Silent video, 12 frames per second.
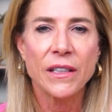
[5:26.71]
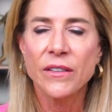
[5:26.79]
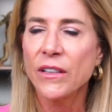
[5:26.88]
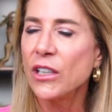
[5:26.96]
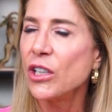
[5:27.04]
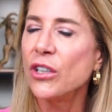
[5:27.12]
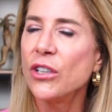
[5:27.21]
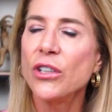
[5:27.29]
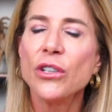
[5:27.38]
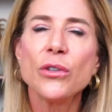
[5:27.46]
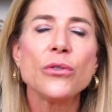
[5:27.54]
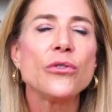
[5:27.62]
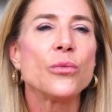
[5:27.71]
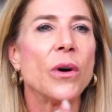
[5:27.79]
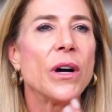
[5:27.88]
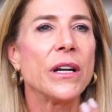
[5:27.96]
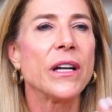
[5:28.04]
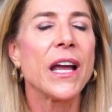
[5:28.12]
is a huge
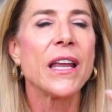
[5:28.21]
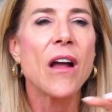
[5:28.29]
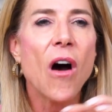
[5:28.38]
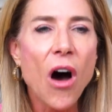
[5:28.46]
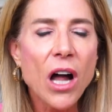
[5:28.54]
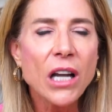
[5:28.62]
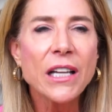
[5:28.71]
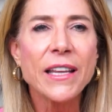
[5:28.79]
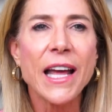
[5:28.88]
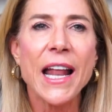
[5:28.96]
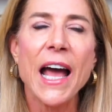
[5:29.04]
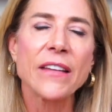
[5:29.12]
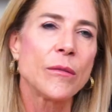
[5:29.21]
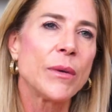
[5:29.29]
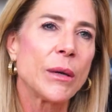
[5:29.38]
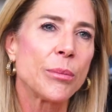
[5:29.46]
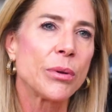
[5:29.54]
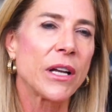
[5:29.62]
one. And all of that has to
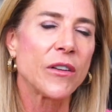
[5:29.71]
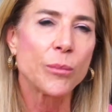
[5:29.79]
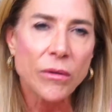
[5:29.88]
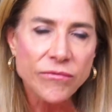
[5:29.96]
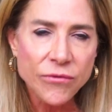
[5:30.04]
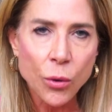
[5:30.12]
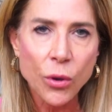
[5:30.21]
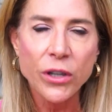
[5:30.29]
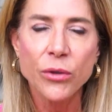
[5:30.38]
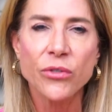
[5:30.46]
be in place before you